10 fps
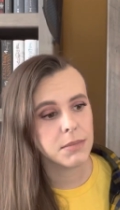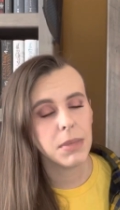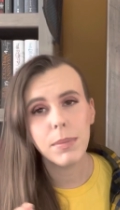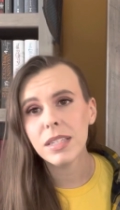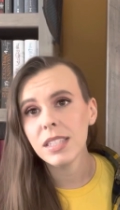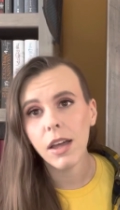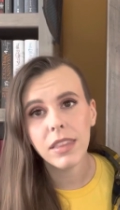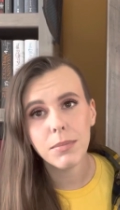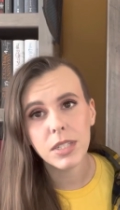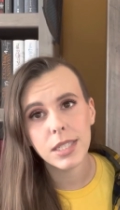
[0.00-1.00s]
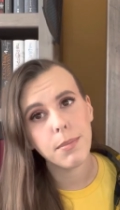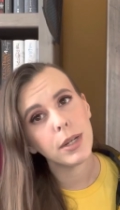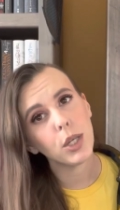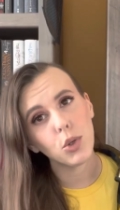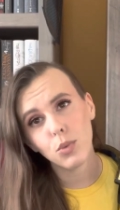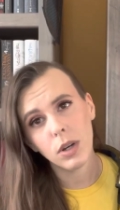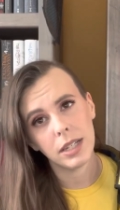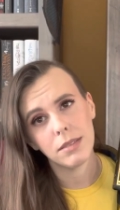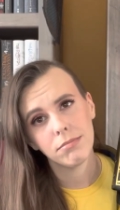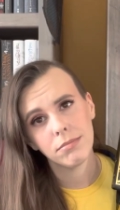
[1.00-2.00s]
maybe sell them to somebody who
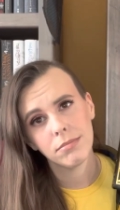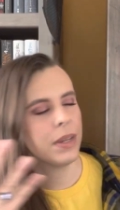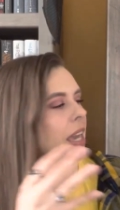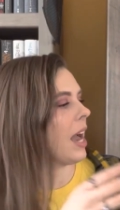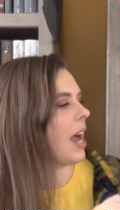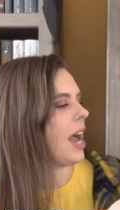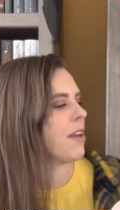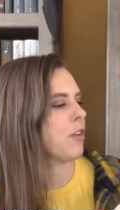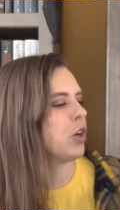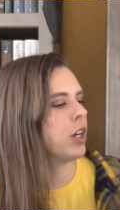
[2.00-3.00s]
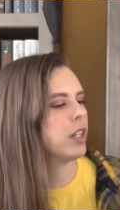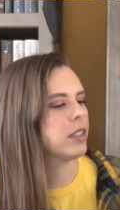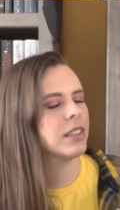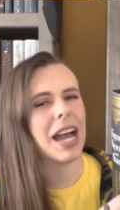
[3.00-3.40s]
would. But yeah, I've heard